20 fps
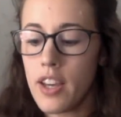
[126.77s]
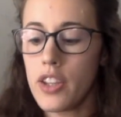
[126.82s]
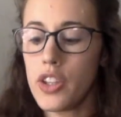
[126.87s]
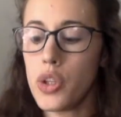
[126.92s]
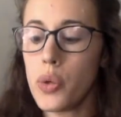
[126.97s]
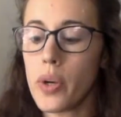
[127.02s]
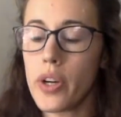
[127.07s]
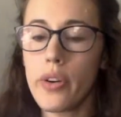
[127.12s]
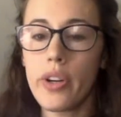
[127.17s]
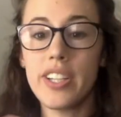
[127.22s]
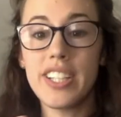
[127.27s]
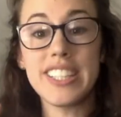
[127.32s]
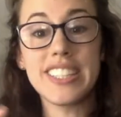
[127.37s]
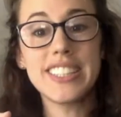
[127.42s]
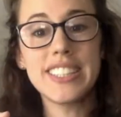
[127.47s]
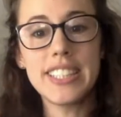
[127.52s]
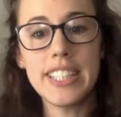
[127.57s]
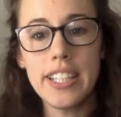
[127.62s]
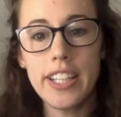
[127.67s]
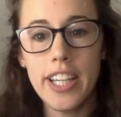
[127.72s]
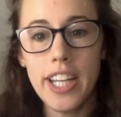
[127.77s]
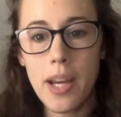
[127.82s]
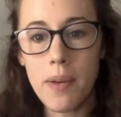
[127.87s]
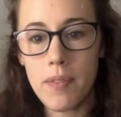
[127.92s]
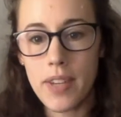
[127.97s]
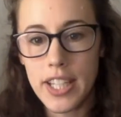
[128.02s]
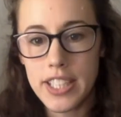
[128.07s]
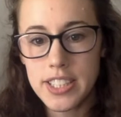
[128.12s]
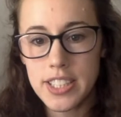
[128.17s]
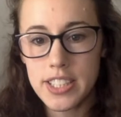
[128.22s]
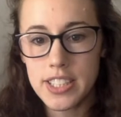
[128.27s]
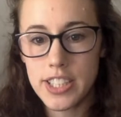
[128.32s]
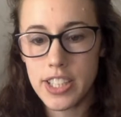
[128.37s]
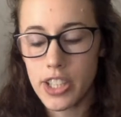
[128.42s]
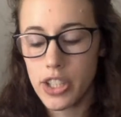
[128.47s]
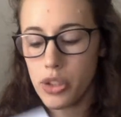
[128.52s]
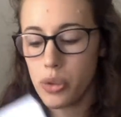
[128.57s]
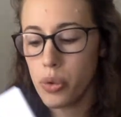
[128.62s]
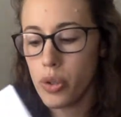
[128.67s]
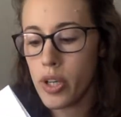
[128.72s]
You are going to seal it up nice and
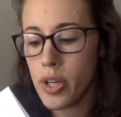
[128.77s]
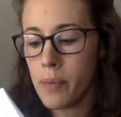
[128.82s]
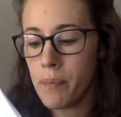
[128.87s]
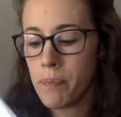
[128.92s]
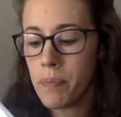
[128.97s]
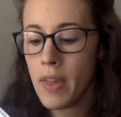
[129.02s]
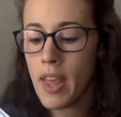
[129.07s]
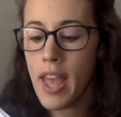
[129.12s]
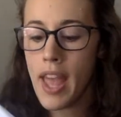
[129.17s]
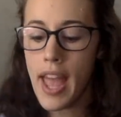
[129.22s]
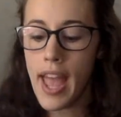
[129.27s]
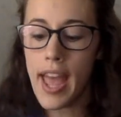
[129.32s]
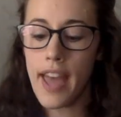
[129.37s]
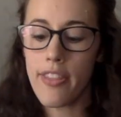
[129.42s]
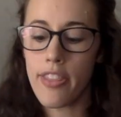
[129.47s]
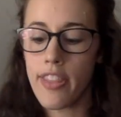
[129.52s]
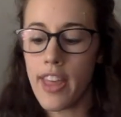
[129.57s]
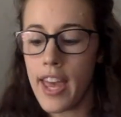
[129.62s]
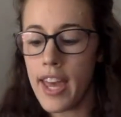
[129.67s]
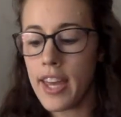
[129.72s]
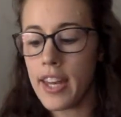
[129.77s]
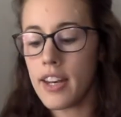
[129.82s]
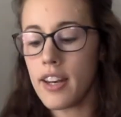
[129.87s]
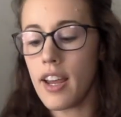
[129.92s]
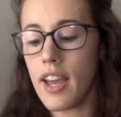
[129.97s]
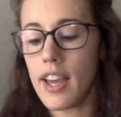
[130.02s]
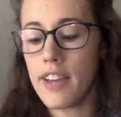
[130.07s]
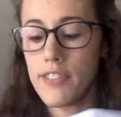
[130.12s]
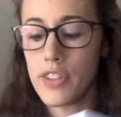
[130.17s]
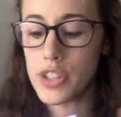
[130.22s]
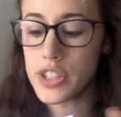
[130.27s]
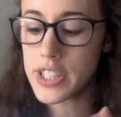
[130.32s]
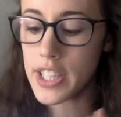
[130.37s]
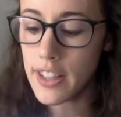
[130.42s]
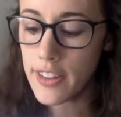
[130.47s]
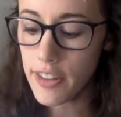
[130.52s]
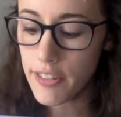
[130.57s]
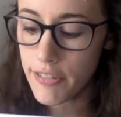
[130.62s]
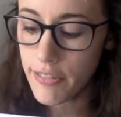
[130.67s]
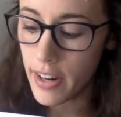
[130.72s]
secure, and then if you see
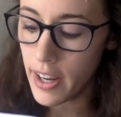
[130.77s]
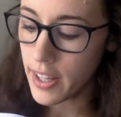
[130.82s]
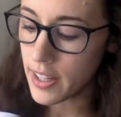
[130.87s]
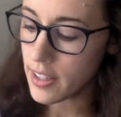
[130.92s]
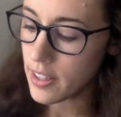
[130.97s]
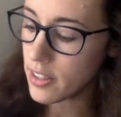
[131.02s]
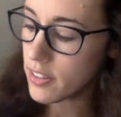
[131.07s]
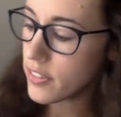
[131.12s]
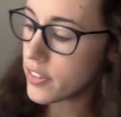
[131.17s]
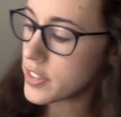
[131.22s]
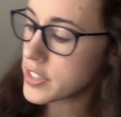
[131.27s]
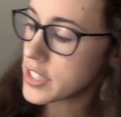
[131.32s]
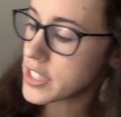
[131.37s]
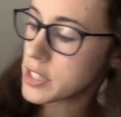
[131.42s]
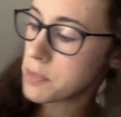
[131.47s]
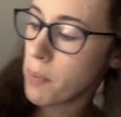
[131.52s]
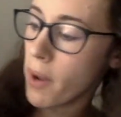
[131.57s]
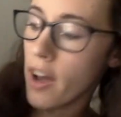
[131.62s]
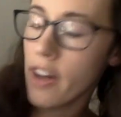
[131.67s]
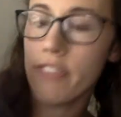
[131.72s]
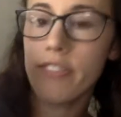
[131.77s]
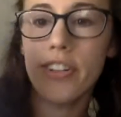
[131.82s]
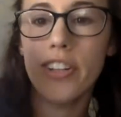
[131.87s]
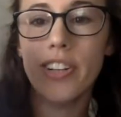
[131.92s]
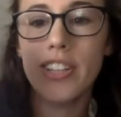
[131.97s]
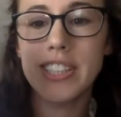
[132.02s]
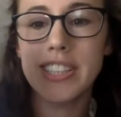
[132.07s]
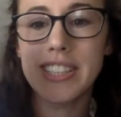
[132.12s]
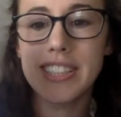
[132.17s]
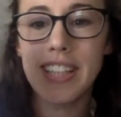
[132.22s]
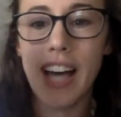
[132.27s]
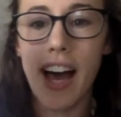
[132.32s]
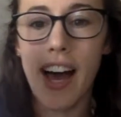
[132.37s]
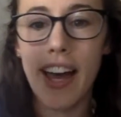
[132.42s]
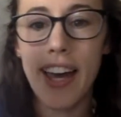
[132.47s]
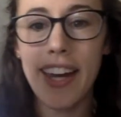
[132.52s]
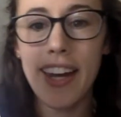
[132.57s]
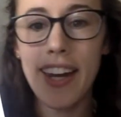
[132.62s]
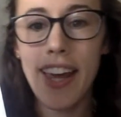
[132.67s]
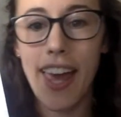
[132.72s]
on the front, there's a spot for you to
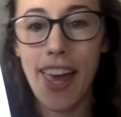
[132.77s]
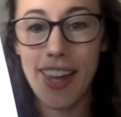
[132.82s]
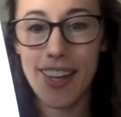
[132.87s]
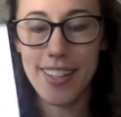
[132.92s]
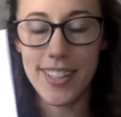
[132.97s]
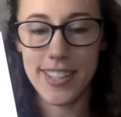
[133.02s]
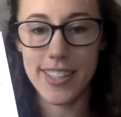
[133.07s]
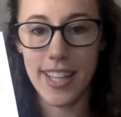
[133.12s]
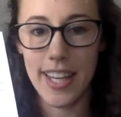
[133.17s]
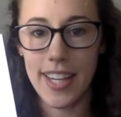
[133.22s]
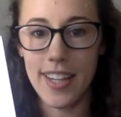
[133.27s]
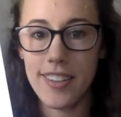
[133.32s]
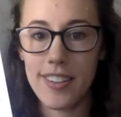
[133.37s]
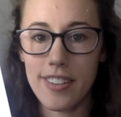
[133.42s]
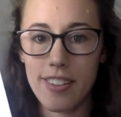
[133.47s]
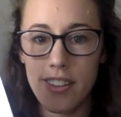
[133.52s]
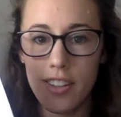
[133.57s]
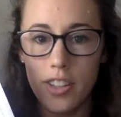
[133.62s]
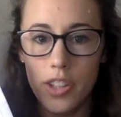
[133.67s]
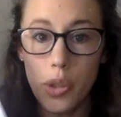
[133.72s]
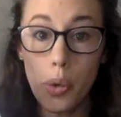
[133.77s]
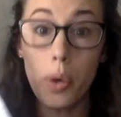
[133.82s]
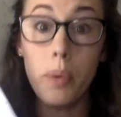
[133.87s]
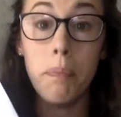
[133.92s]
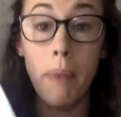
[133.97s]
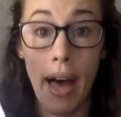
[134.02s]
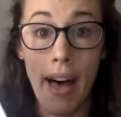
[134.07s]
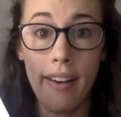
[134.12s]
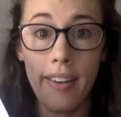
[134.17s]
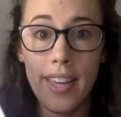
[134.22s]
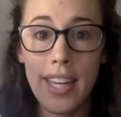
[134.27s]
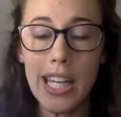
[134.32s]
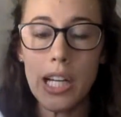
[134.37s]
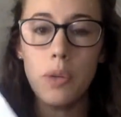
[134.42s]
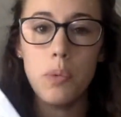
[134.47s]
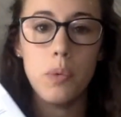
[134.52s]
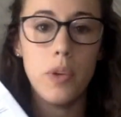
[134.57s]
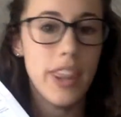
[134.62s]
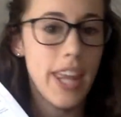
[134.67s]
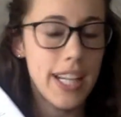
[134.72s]
sign and date your ballot
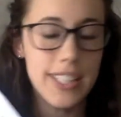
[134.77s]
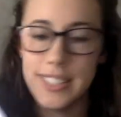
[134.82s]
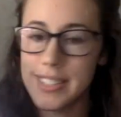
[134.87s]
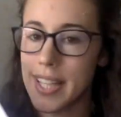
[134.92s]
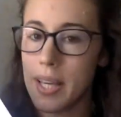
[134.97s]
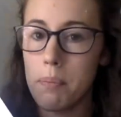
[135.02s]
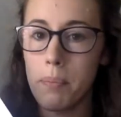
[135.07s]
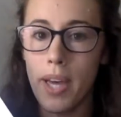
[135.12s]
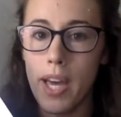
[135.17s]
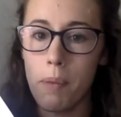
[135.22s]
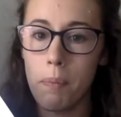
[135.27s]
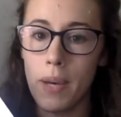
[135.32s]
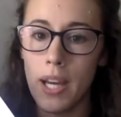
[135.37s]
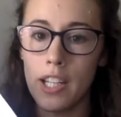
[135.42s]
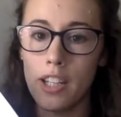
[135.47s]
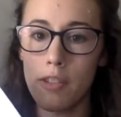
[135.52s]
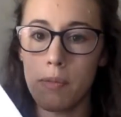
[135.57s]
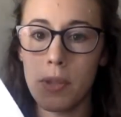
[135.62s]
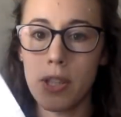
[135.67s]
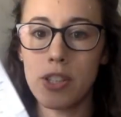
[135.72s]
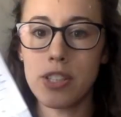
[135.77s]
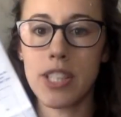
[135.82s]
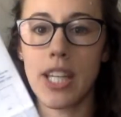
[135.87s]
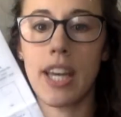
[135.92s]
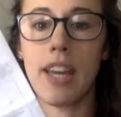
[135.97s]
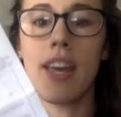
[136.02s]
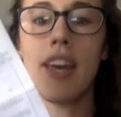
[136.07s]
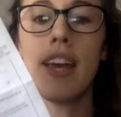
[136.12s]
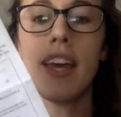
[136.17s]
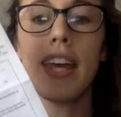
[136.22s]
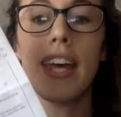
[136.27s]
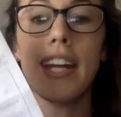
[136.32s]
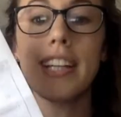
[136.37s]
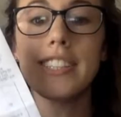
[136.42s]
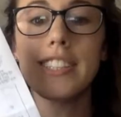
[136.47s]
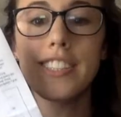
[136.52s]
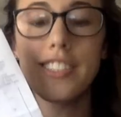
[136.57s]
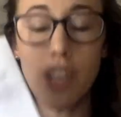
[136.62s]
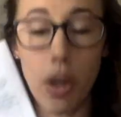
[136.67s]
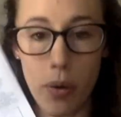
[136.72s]
with that same black pen you've been using. It
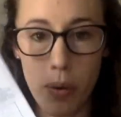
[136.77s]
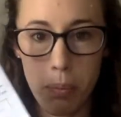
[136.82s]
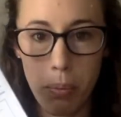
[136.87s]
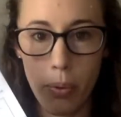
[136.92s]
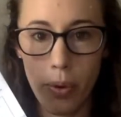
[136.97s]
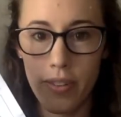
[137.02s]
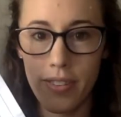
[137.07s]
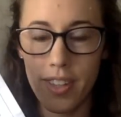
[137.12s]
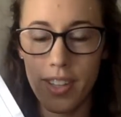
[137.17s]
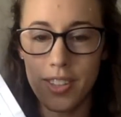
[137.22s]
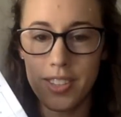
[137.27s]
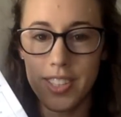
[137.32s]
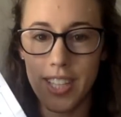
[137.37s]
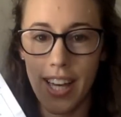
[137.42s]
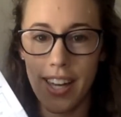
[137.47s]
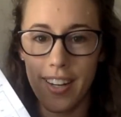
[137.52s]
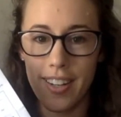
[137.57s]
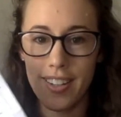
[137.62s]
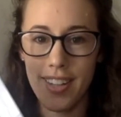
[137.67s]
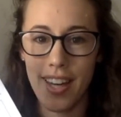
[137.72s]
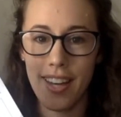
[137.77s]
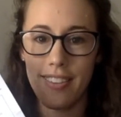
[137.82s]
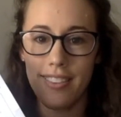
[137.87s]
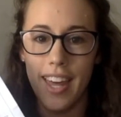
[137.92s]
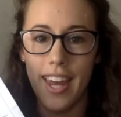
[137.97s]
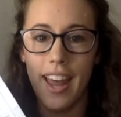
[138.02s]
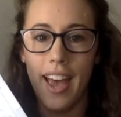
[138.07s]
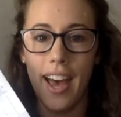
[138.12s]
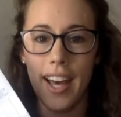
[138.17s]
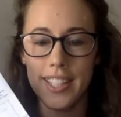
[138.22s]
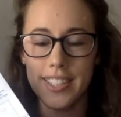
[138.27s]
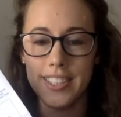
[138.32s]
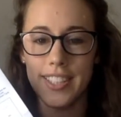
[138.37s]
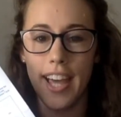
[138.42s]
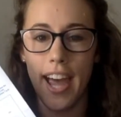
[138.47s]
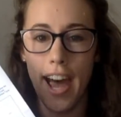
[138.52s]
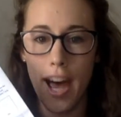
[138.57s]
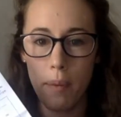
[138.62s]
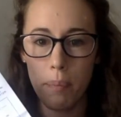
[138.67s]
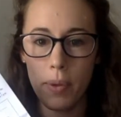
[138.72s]
is so important that you sign and date. That has to
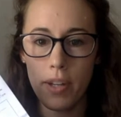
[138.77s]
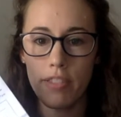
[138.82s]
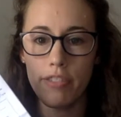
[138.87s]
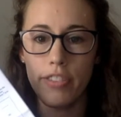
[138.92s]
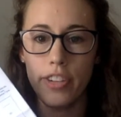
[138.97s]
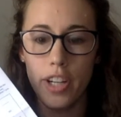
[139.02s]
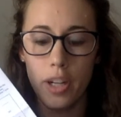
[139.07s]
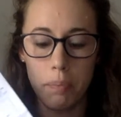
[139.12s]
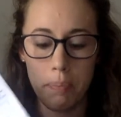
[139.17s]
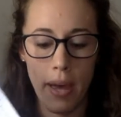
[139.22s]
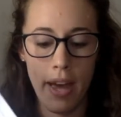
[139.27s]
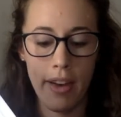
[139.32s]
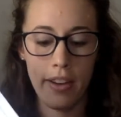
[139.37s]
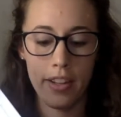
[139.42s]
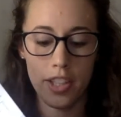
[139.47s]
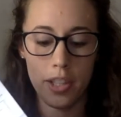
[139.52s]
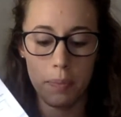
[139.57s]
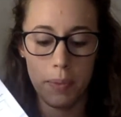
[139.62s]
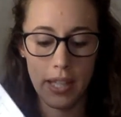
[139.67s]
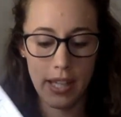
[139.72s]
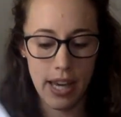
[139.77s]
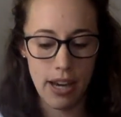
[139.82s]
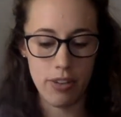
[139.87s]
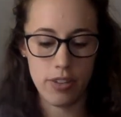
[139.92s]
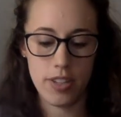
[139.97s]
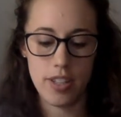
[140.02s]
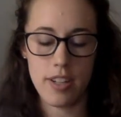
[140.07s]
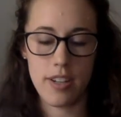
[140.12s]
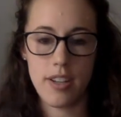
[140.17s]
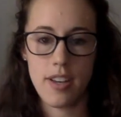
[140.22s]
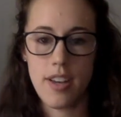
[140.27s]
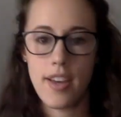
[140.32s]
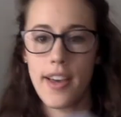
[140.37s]
happen for your ballot to be counted.